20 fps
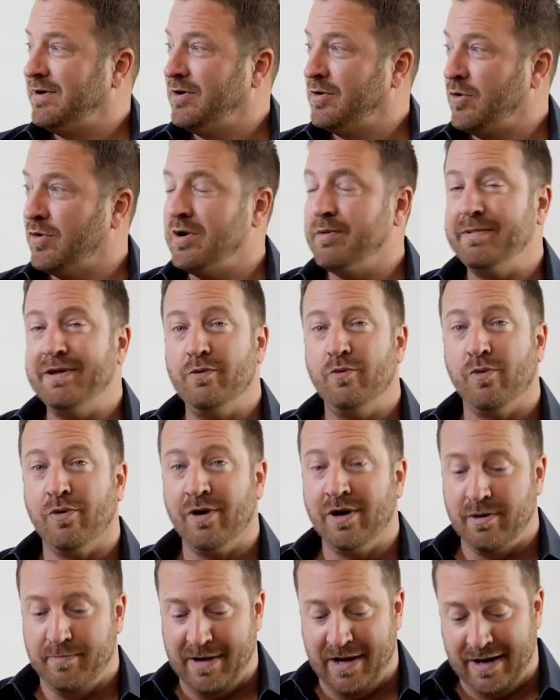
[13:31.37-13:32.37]
are going to be
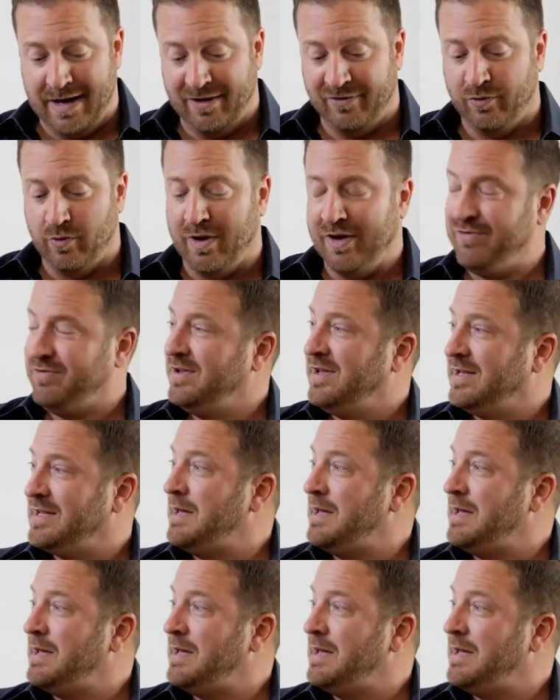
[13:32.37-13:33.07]
worried about XYZ,